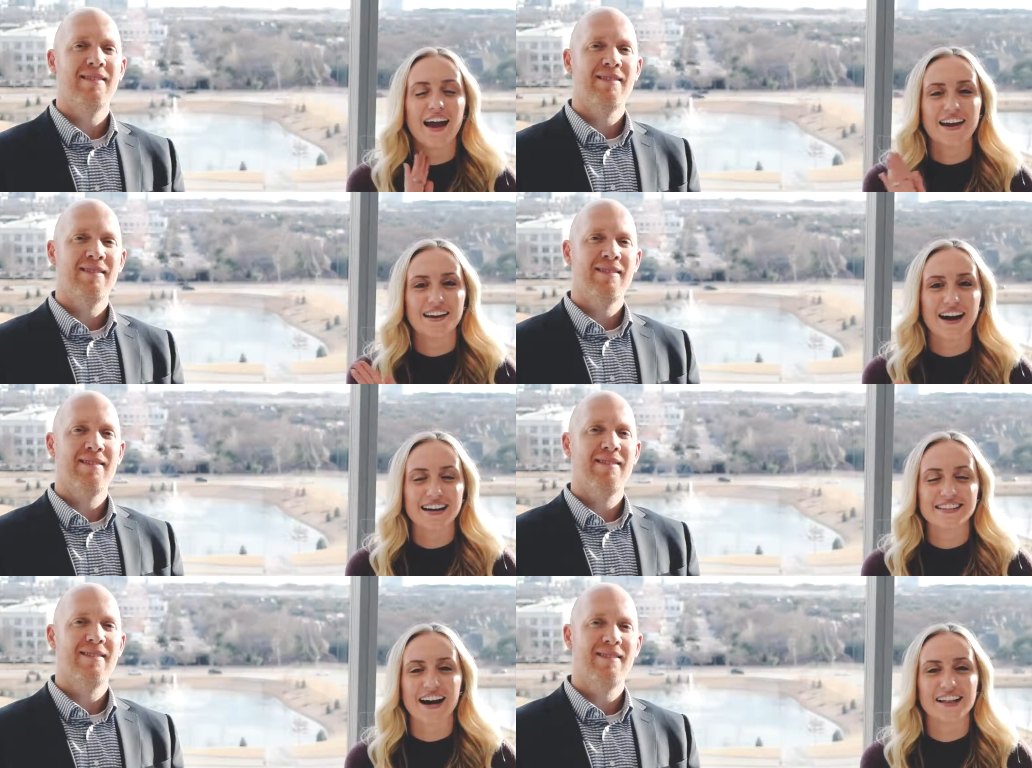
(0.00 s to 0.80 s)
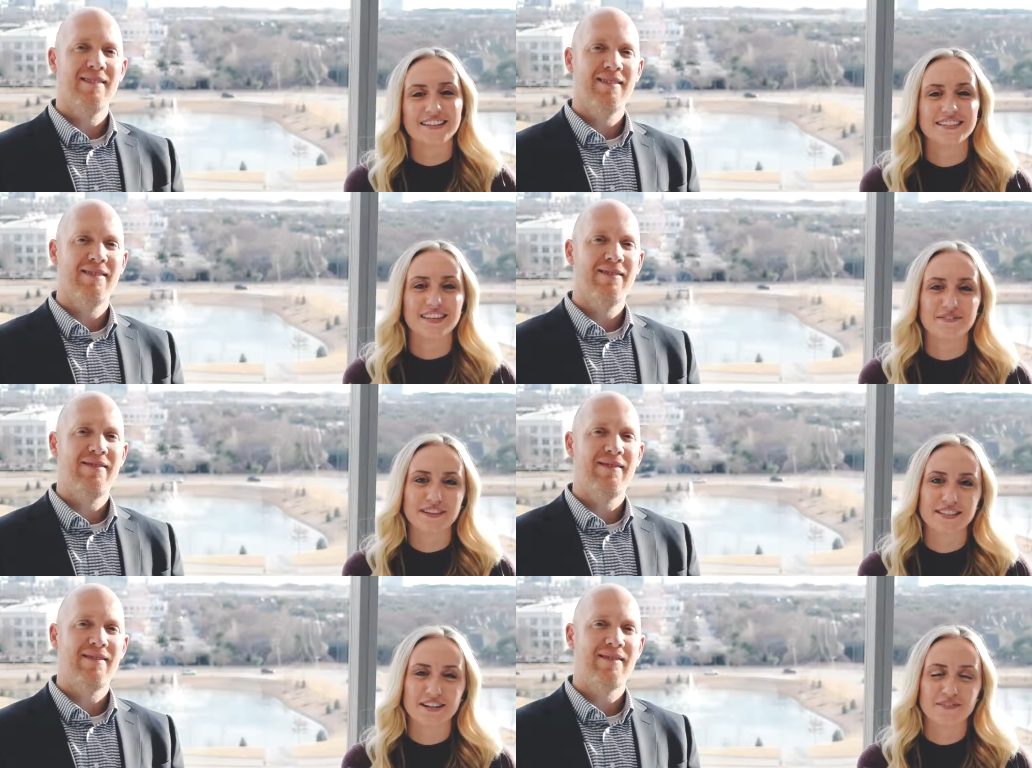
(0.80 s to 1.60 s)
Speaker 1: Hey guys, Allyson
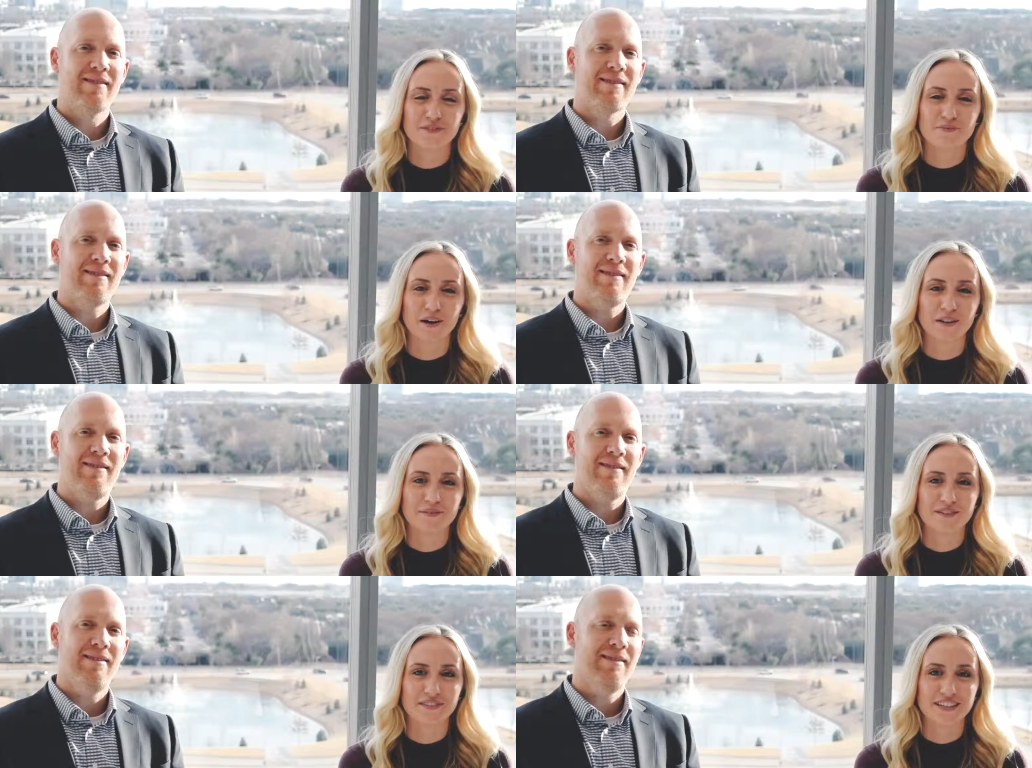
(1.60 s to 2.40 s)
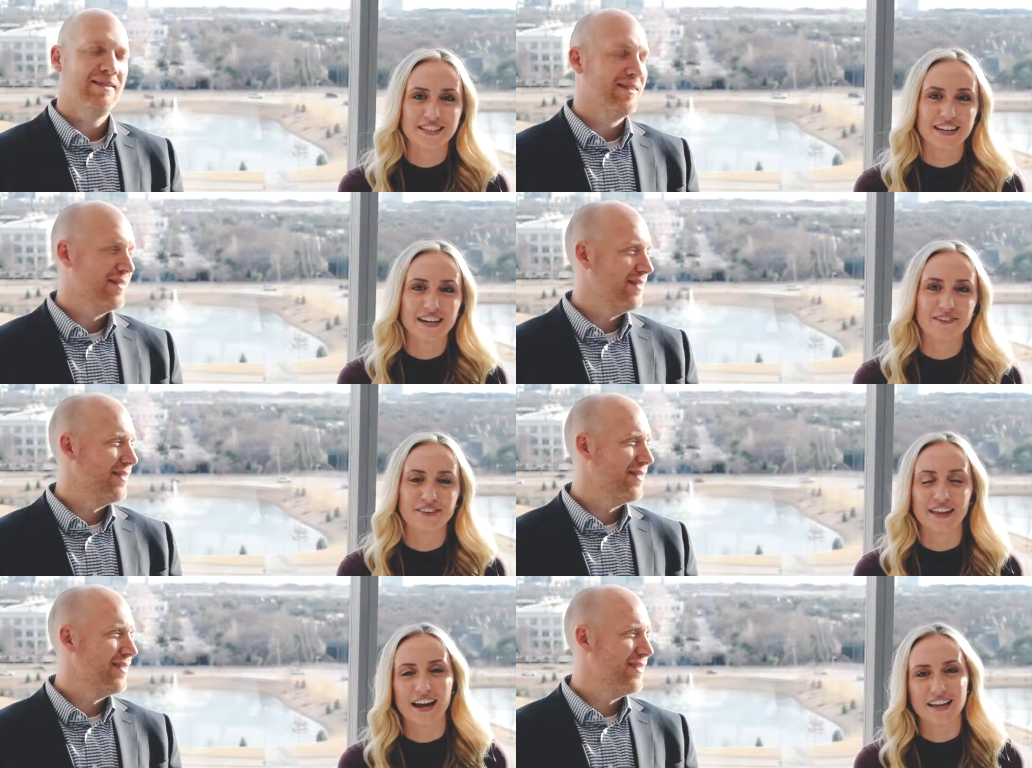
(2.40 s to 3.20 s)
Livingstone from Monument Realty here
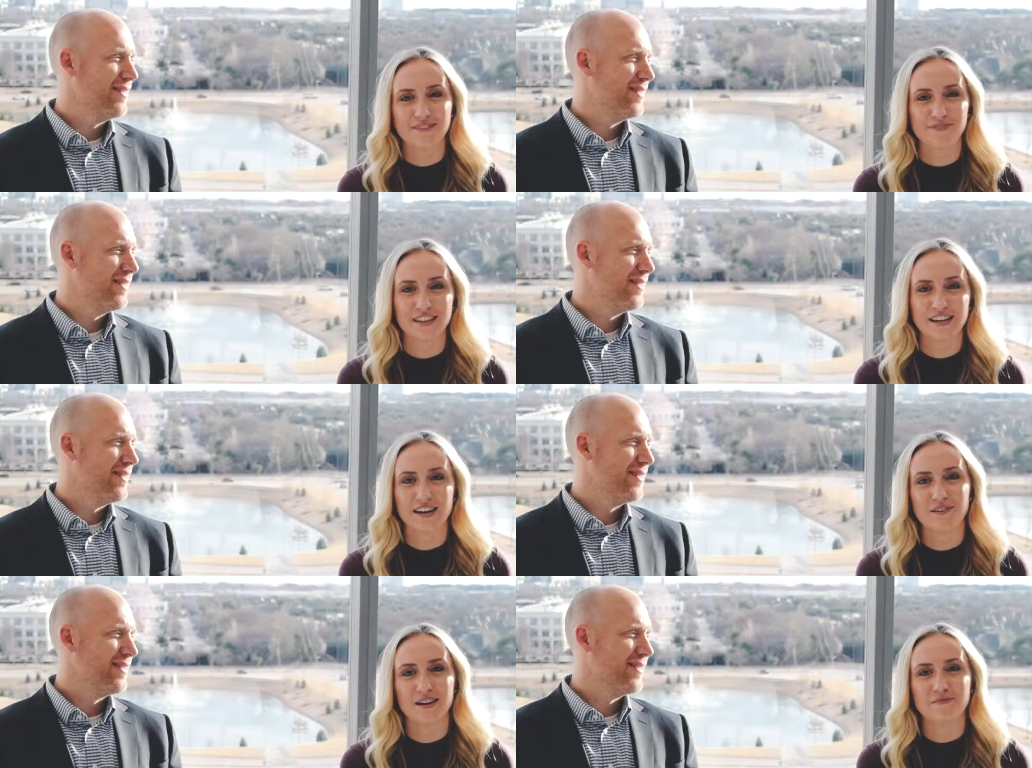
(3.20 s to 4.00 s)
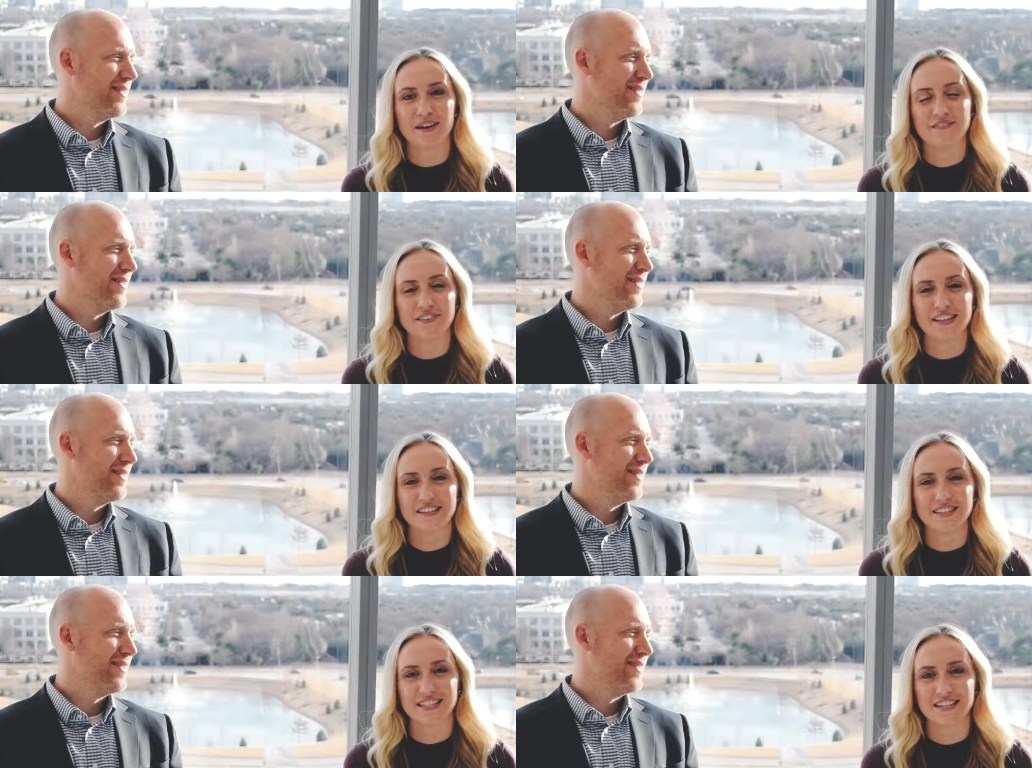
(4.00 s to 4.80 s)
with the eighth video in my
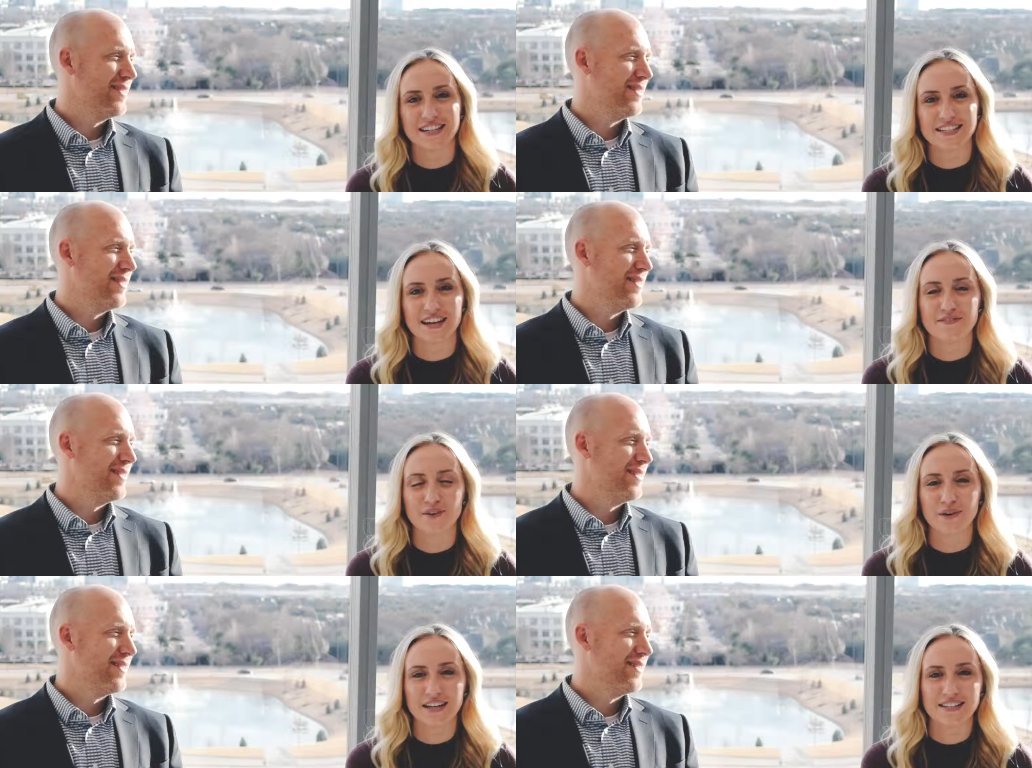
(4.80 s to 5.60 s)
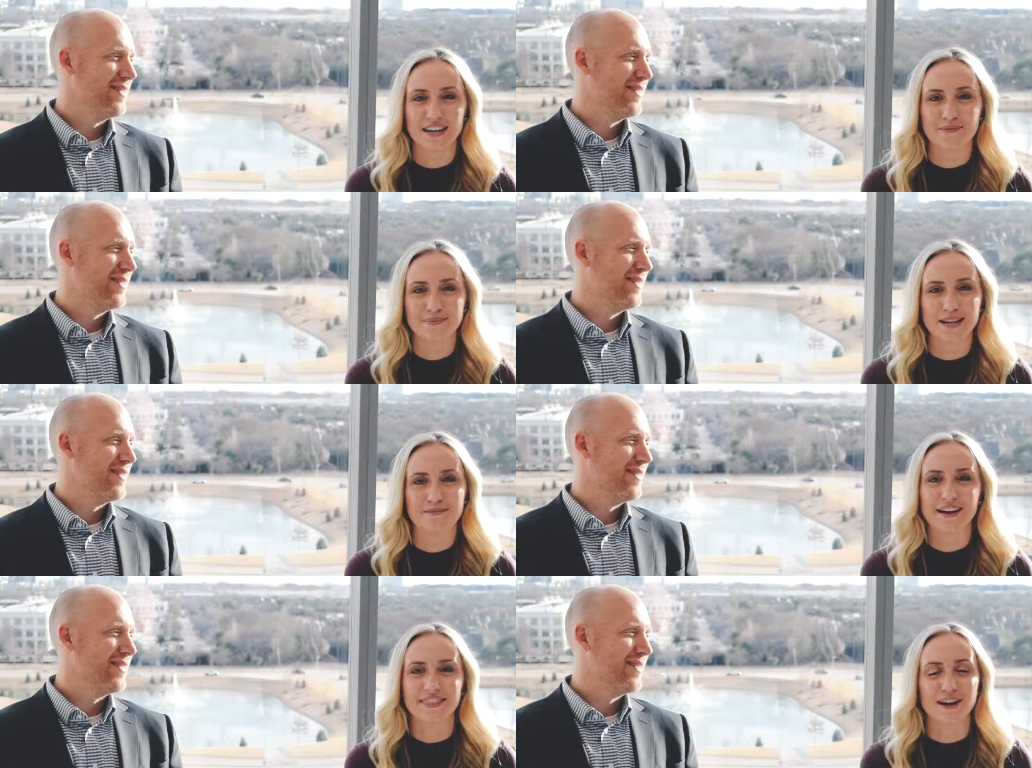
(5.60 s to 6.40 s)
video series of quick tips
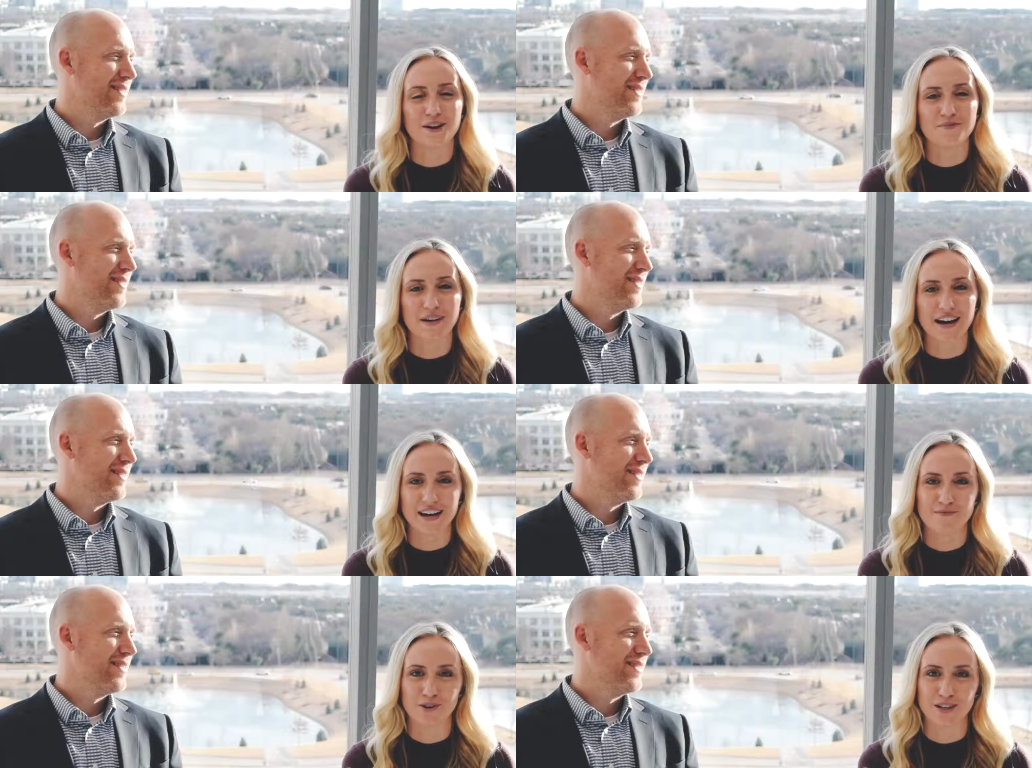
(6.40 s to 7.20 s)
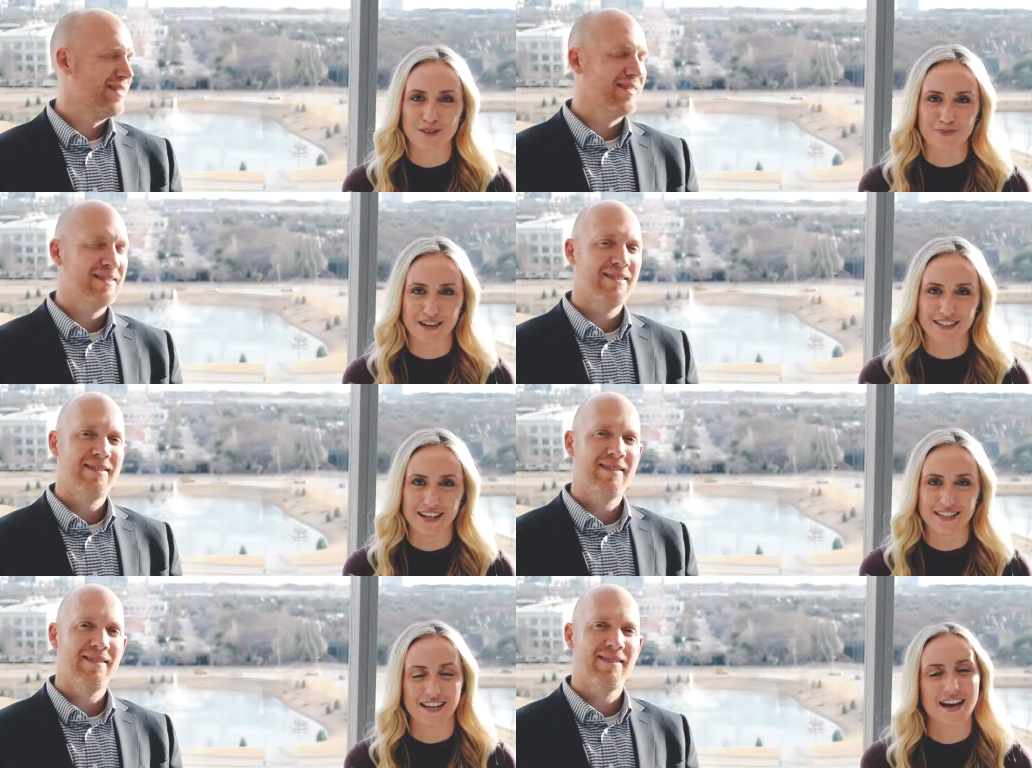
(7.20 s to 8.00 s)
about the home buying and mortgage
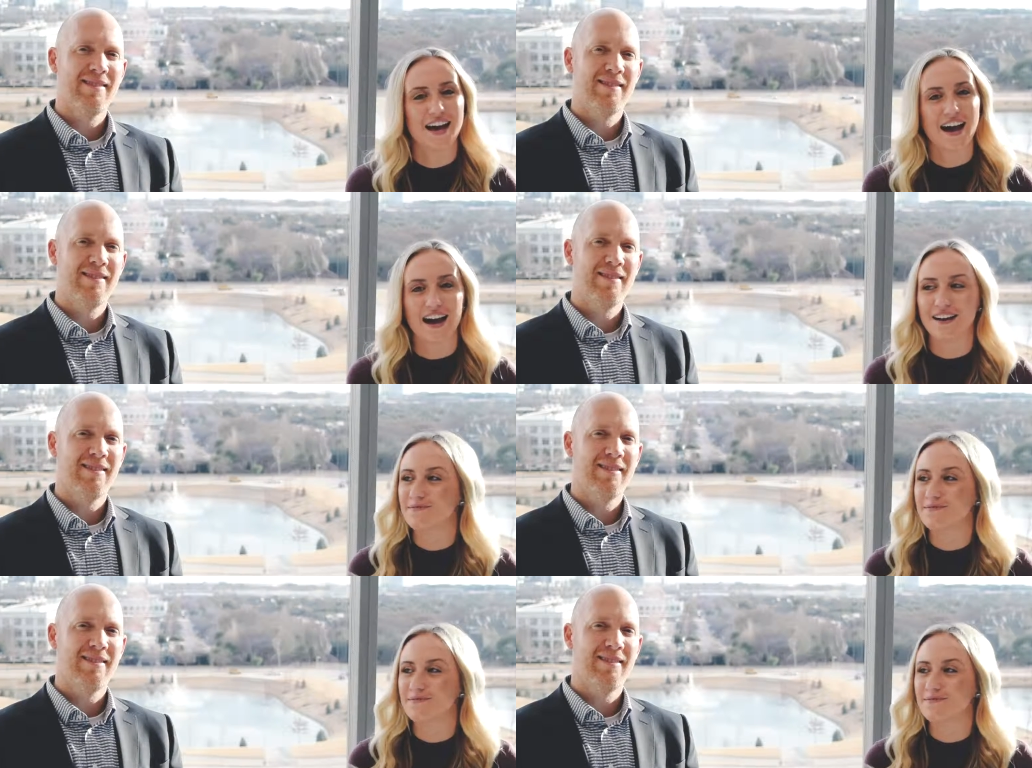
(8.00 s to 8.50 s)
process. I